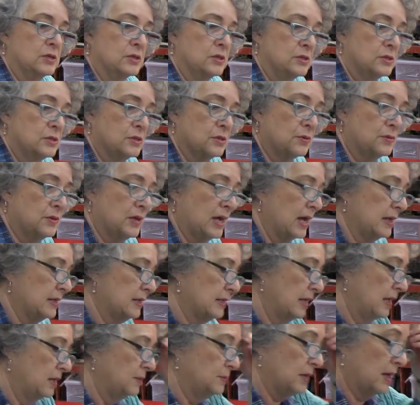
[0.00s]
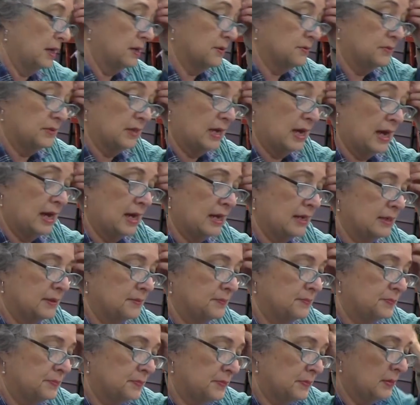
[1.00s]
So that came out of that.
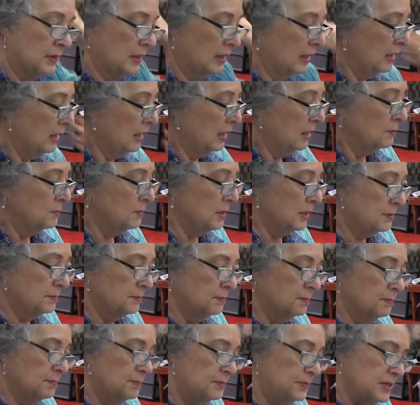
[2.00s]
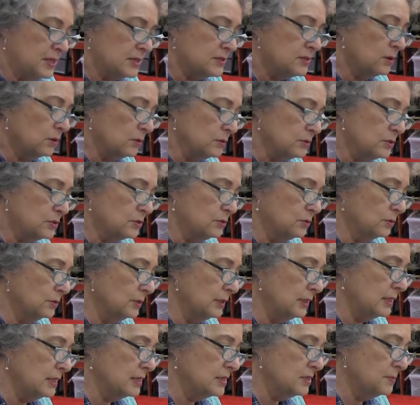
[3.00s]
But this whole
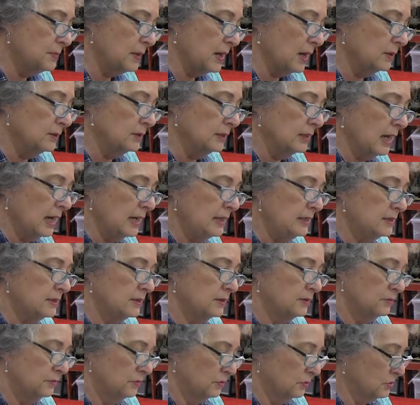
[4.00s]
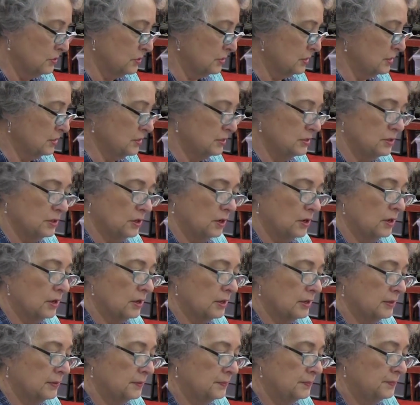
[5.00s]
story is about light versus
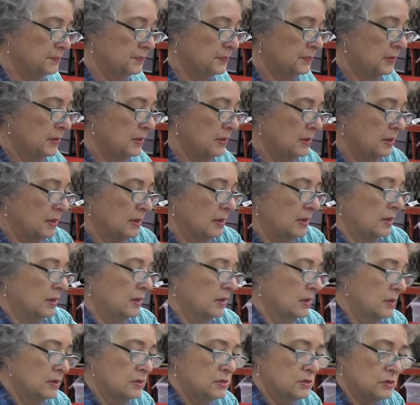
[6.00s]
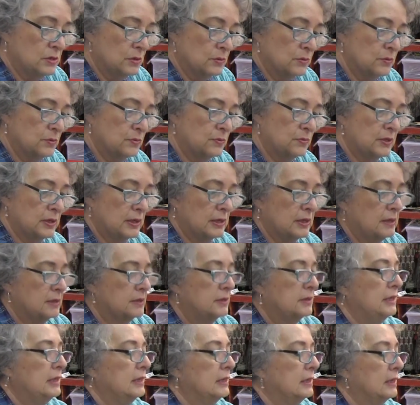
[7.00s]
dark. So the
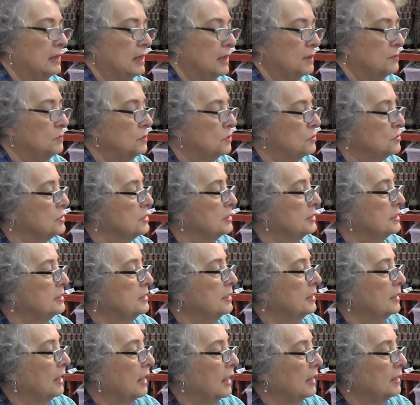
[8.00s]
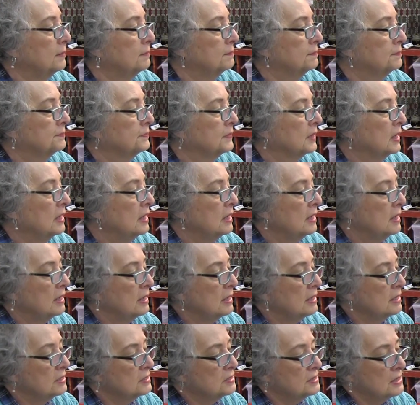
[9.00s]
needle I'm using today
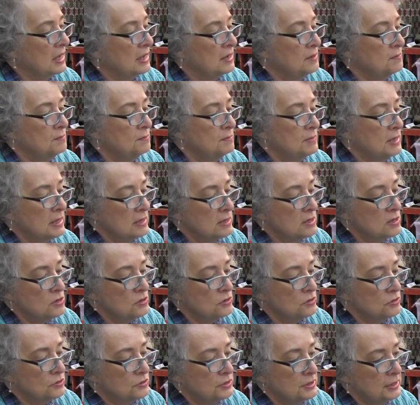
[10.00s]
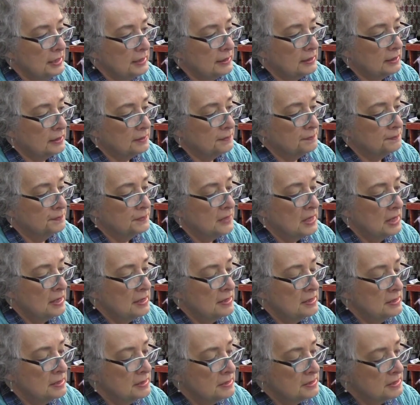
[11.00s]
is a milliner's needle,
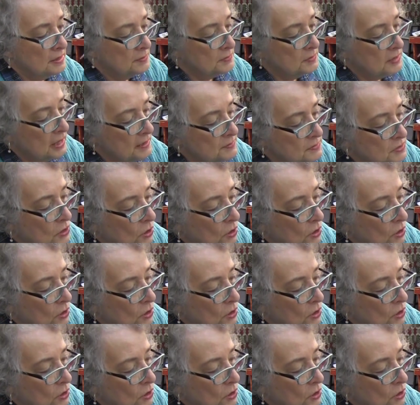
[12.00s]
sometimes